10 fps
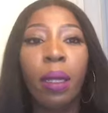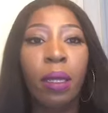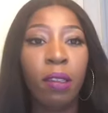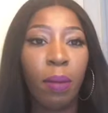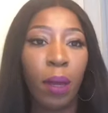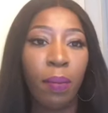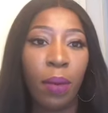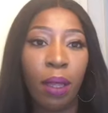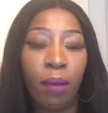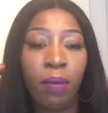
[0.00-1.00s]
this might
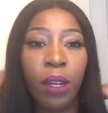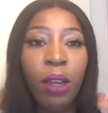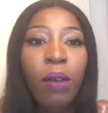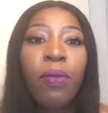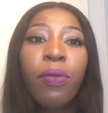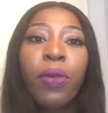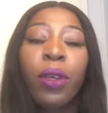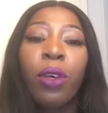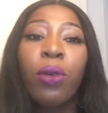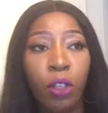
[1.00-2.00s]
be the video for
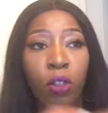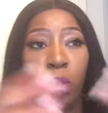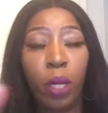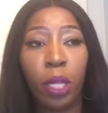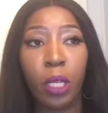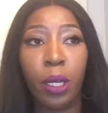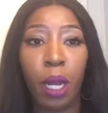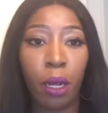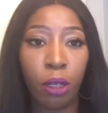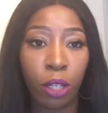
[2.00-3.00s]
you. Just want to learn
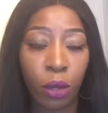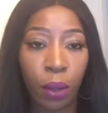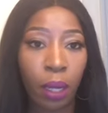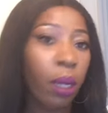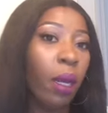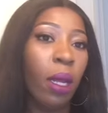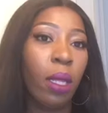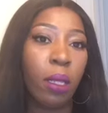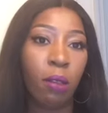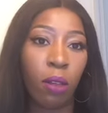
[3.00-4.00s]
how to do it,
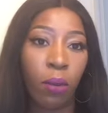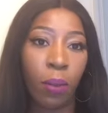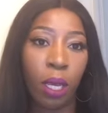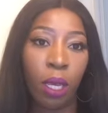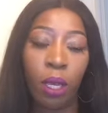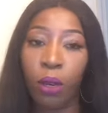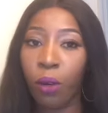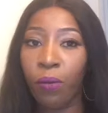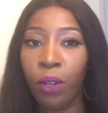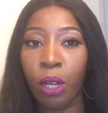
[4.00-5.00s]
this could be
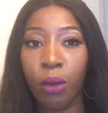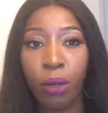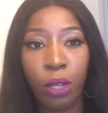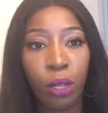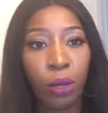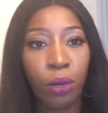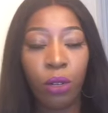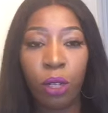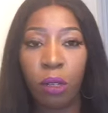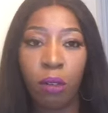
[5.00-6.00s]
your video too,
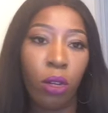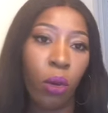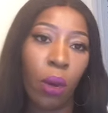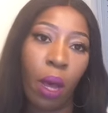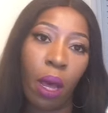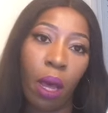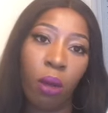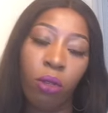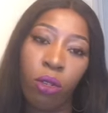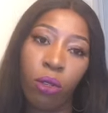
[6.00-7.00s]
to just know
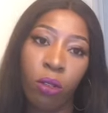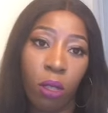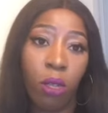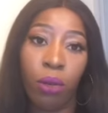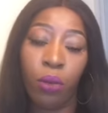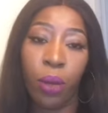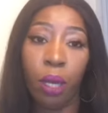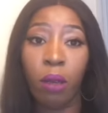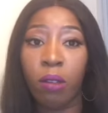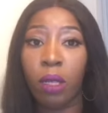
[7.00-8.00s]
how to secure a wig
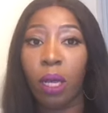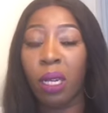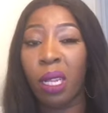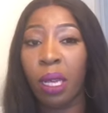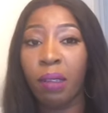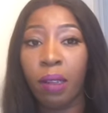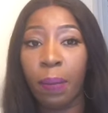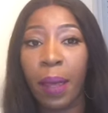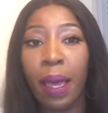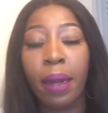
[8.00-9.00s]
using an
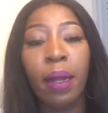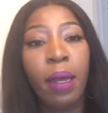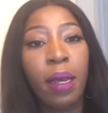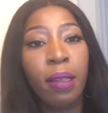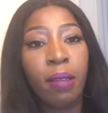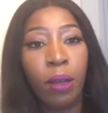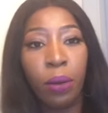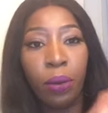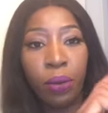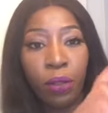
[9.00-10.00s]
elastic band.
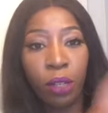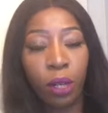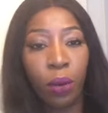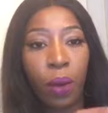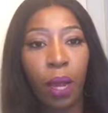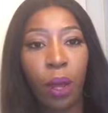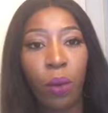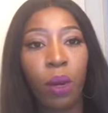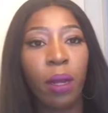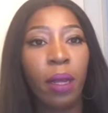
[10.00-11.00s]
So stick
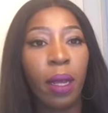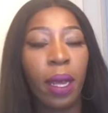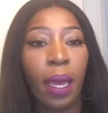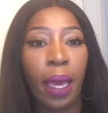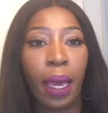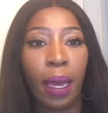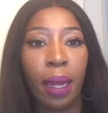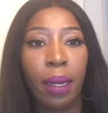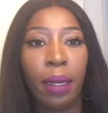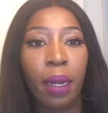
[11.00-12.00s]
around
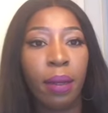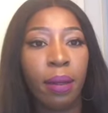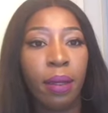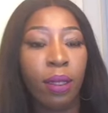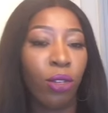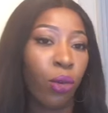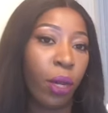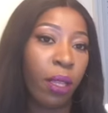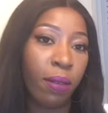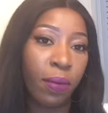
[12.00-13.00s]
and
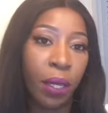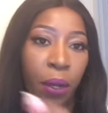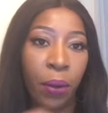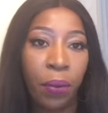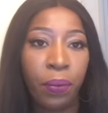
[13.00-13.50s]
enjoy this video.